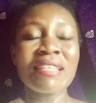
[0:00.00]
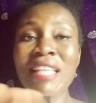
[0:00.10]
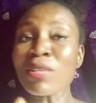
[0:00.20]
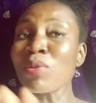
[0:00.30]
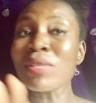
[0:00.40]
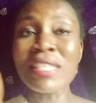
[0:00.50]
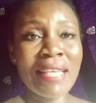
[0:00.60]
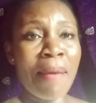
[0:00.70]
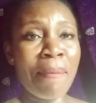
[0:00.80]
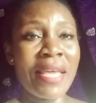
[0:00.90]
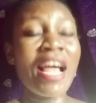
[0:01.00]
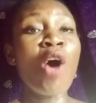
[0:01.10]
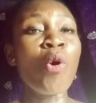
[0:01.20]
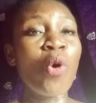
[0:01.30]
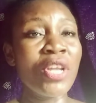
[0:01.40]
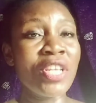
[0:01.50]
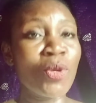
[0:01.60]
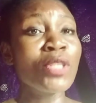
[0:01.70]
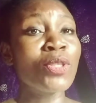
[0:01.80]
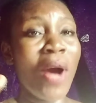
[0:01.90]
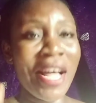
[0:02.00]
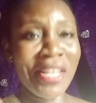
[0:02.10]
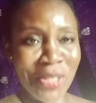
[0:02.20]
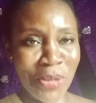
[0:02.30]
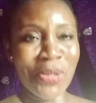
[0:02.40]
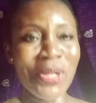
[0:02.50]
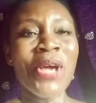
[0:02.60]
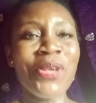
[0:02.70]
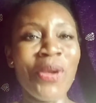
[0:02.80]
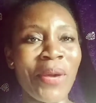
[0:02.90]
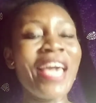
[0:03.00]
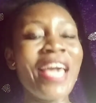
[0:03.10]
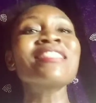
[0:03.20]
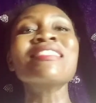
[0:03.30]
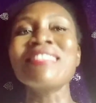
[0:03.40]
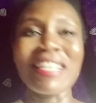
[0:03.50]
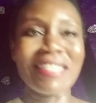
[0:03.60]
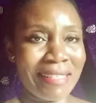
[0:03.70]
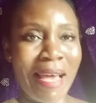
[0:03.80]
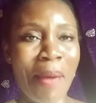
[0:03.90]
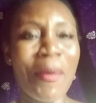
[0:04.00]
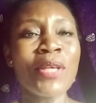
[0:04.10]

that will determine how God is going to handle your case next time.